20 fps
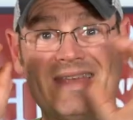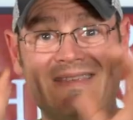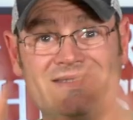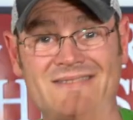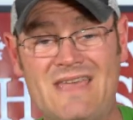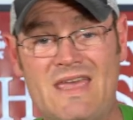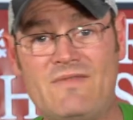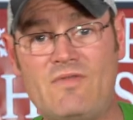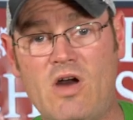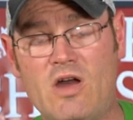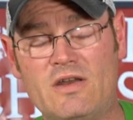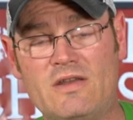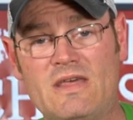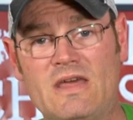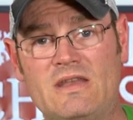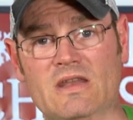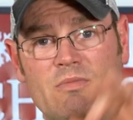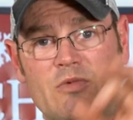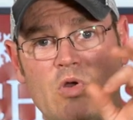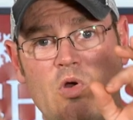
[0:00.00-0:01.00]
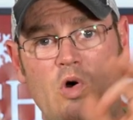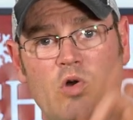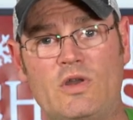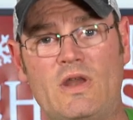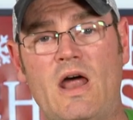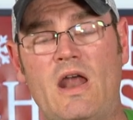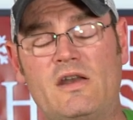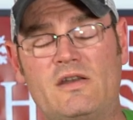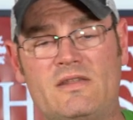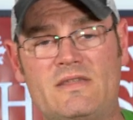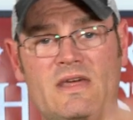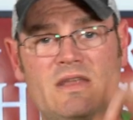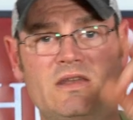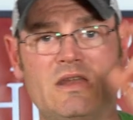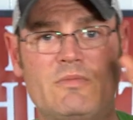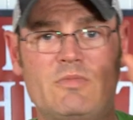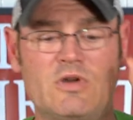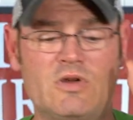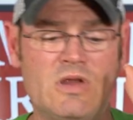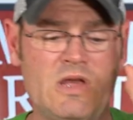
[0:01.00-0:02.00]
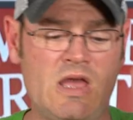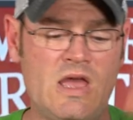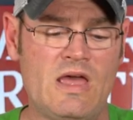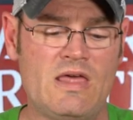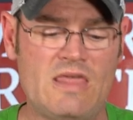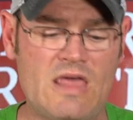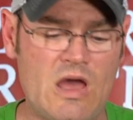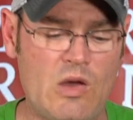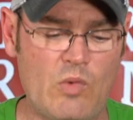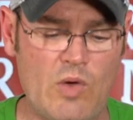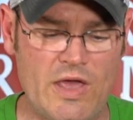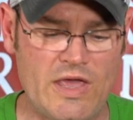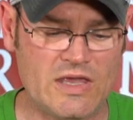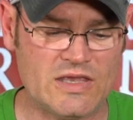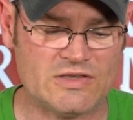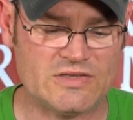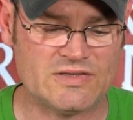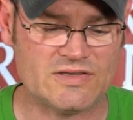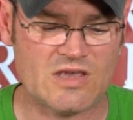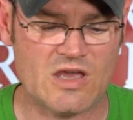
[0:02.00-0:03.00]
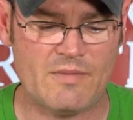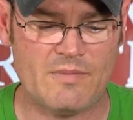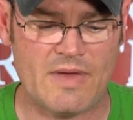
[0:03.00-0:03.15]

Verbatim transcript: save onto that number, hold on to that number. That way you can just come